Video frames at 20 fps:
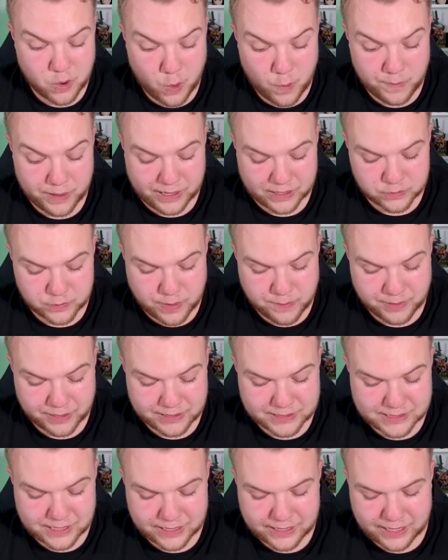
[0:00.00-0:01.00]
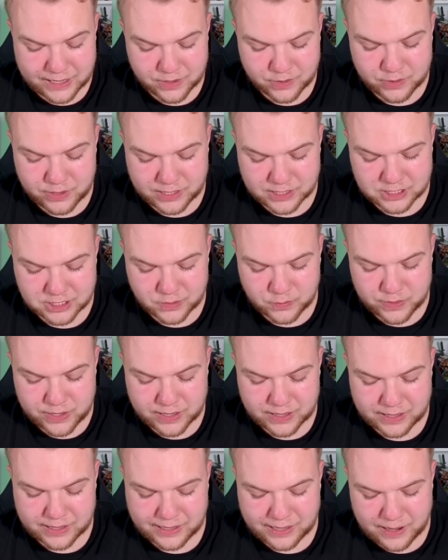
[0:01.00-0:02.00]
Oh my god, Ram Rider is gonna get a connection. We
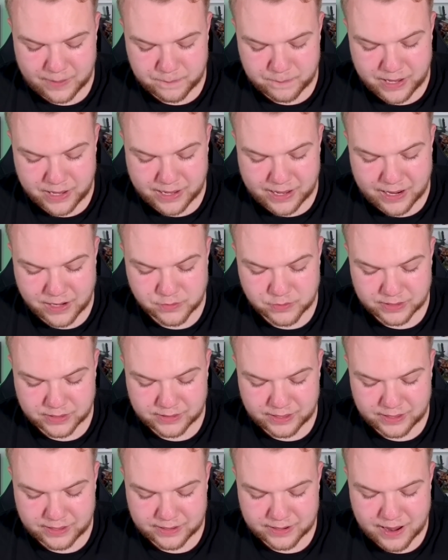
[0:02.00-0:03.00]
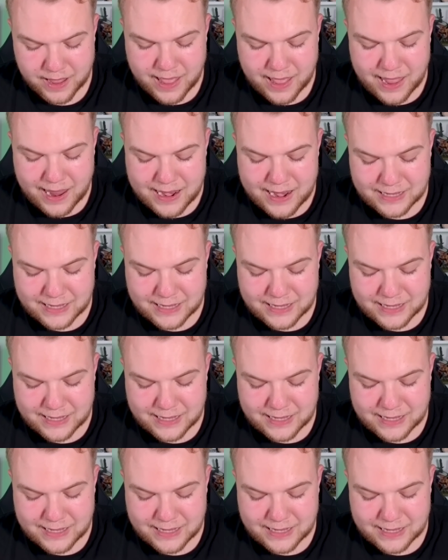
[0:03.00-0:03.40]
are gonna get a big hit right here.